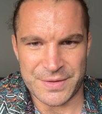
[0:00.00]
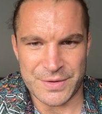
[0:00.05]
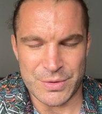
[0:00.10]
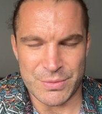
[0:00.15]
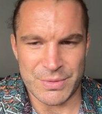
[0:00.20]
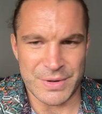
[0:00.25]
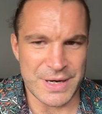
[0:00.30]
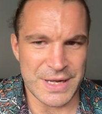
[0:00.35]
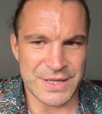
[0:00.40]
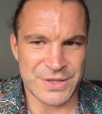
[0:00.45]
You
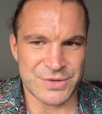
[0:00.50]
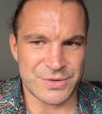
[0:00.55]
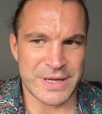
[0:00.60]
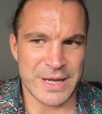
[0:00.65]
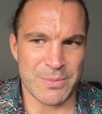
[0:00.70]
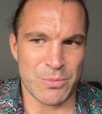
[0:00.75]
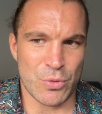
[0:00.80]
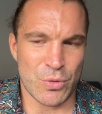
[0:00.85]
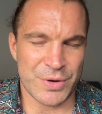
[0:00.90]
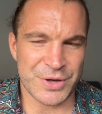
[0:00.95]
would need to
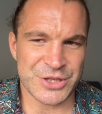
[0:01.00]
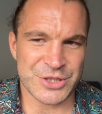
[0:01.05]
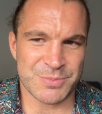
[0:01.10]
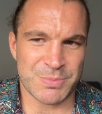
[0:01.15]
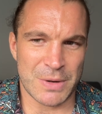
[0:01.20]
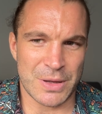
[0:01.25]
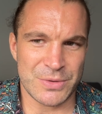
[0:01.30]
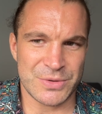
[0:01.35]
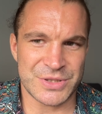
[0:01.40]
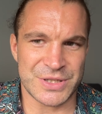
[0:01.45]
get more
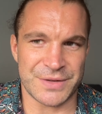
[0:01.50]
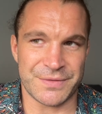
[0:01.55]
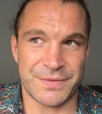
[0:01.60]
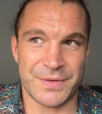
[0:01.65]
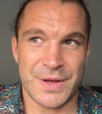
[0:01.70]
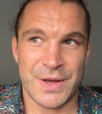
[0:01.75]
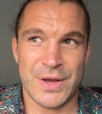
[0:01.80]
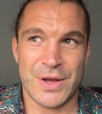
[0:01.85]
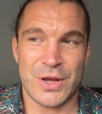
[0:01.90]
explosive.